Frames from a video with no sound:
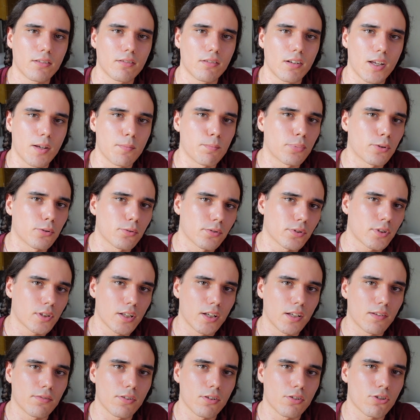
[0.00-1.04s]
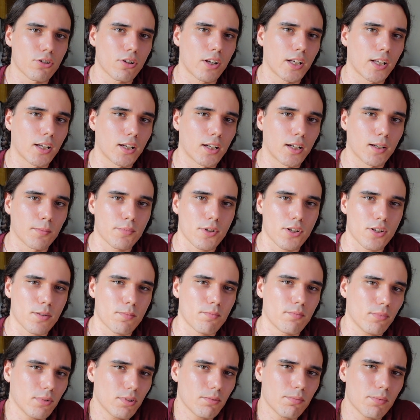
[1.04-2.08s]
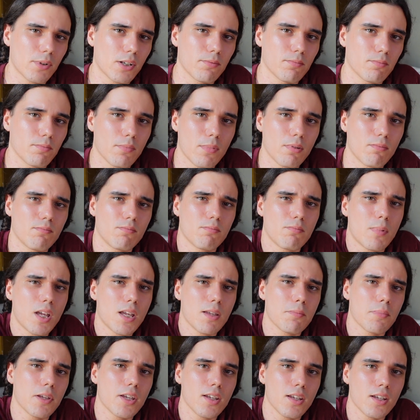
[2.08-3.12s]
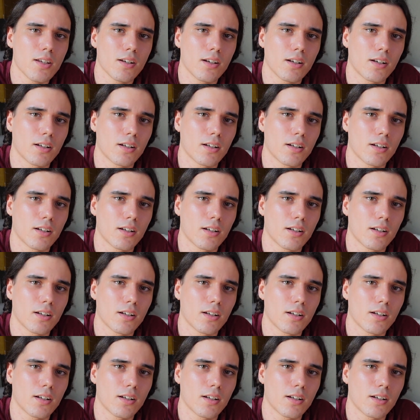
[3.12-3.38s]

important if you're trading options, but maybe